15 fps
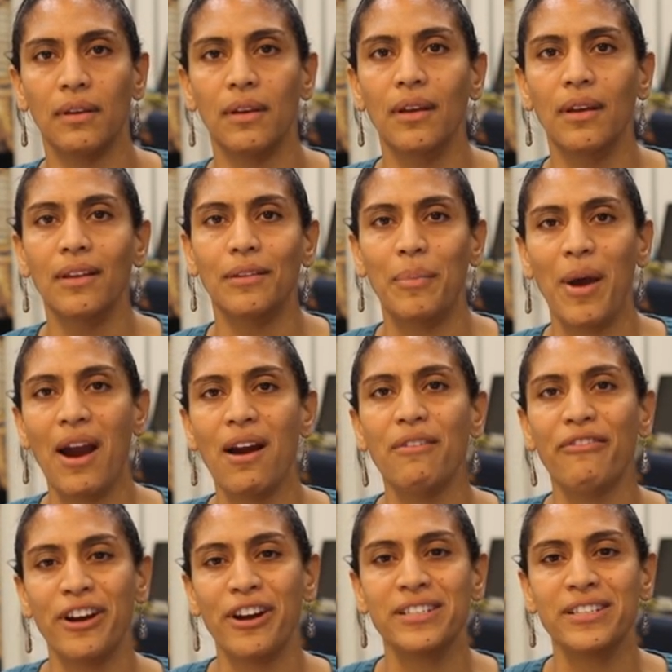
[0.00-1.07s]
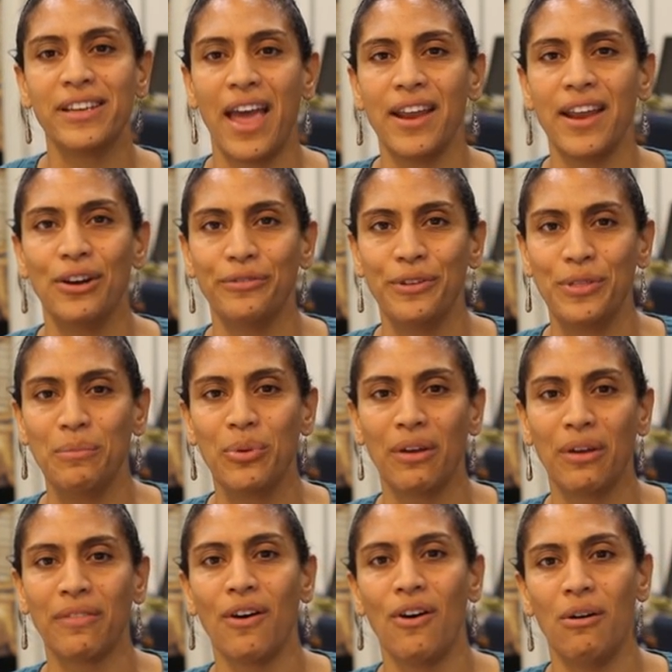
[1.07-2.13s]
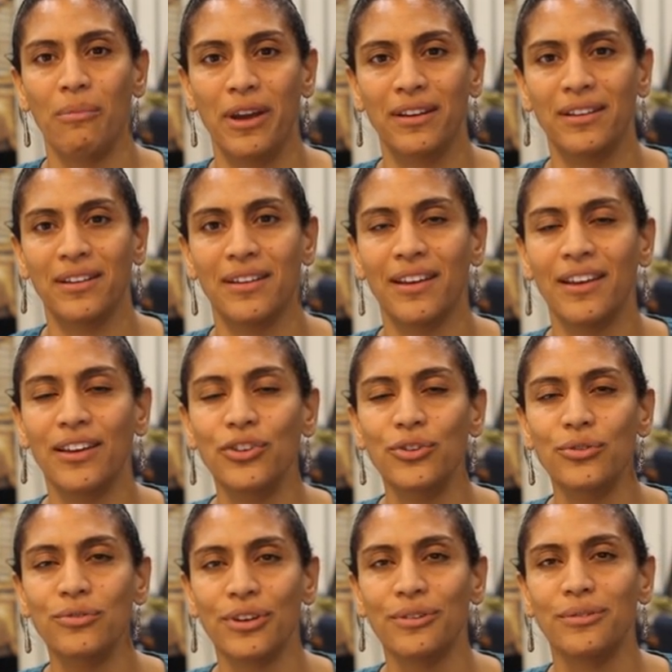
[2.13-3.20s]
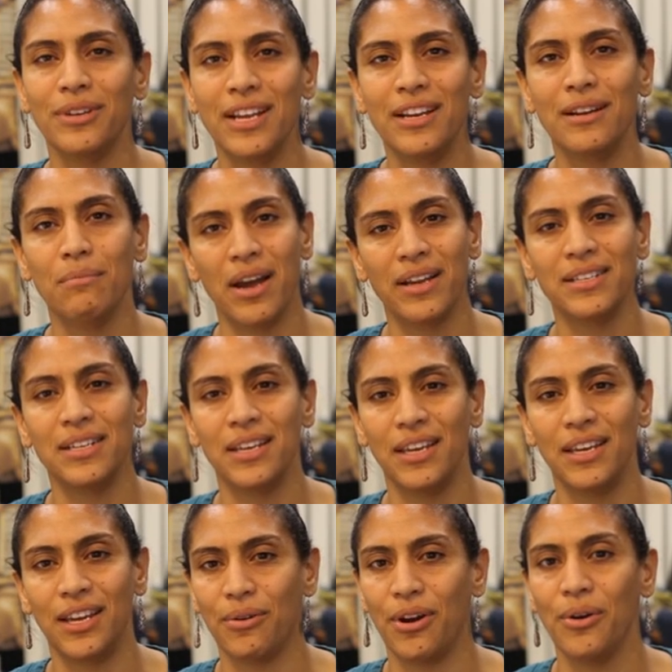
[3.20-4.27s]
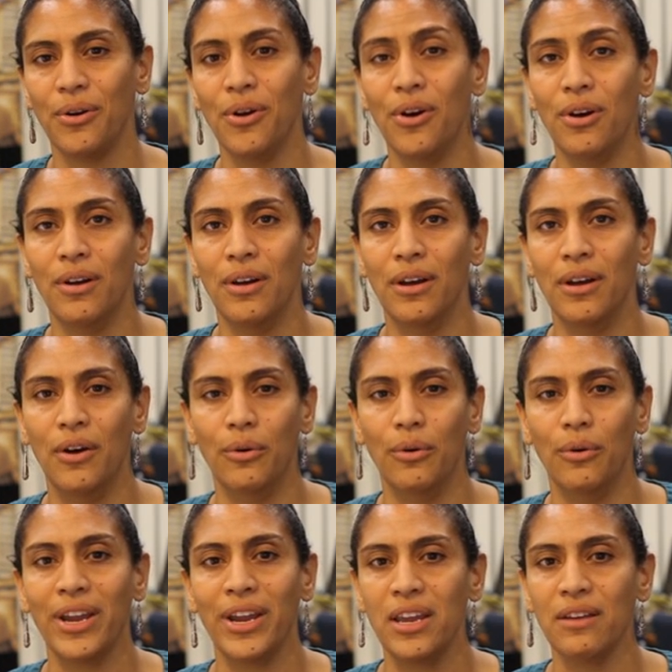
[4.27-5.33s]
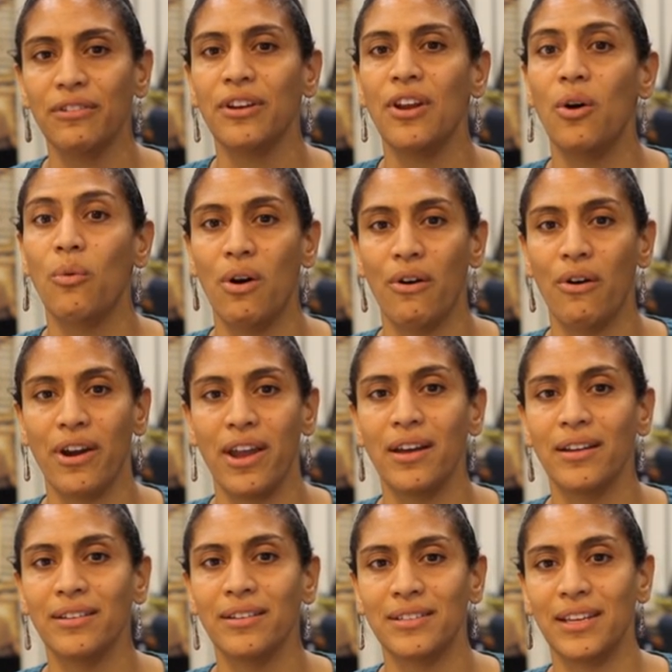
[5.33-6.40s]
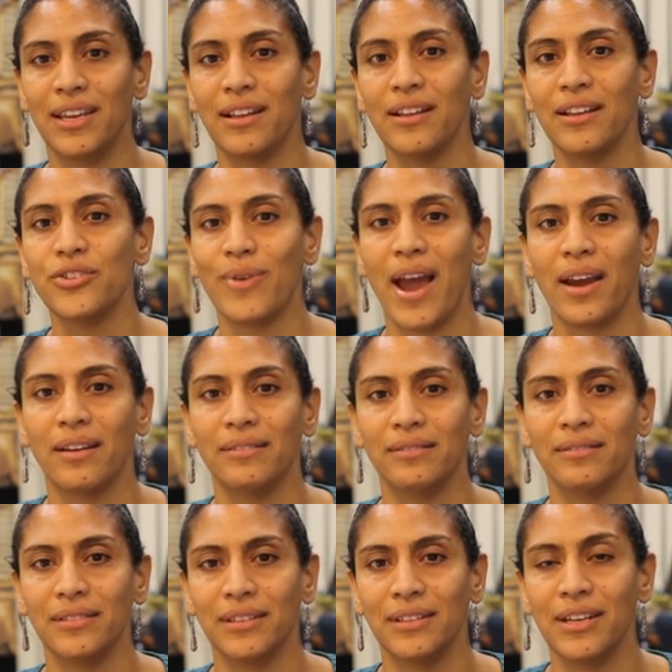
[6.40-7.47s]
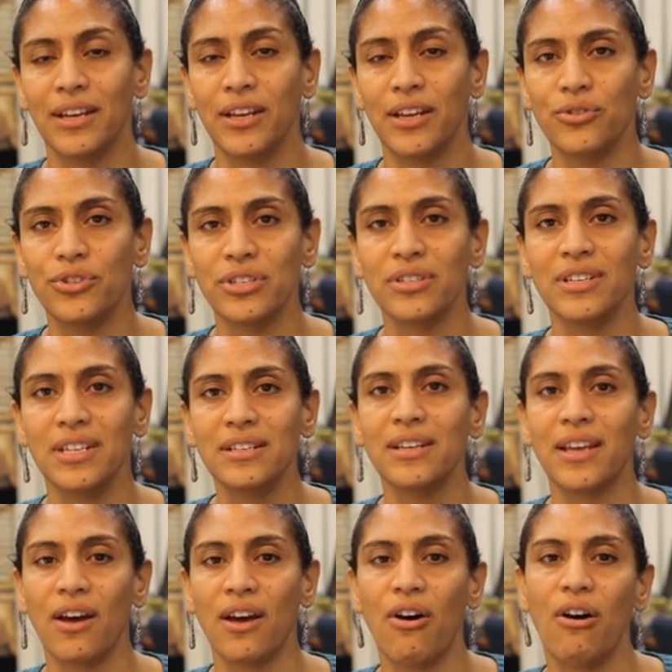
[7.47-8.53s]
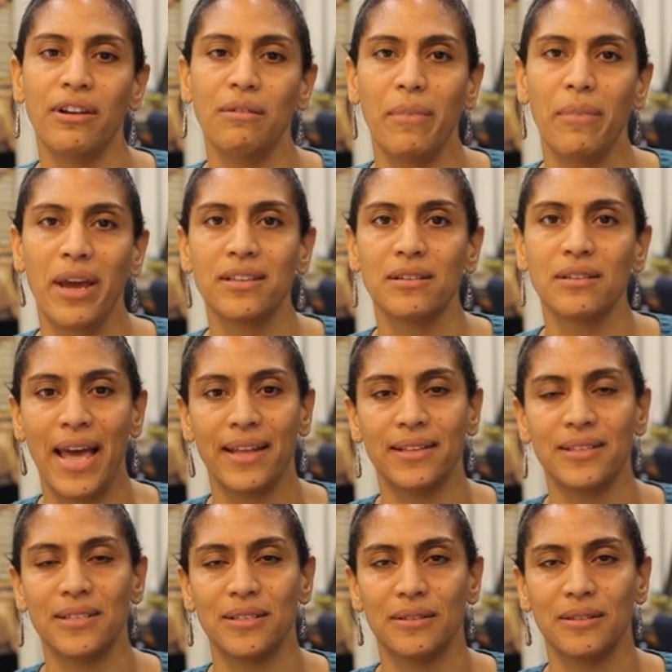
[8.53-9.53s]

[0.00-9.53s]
To paraphrase Gandalf in the book The Hobbit, you don't need a mighty hero or even a warrior to kill a dragon. You just need to get on and make some plans.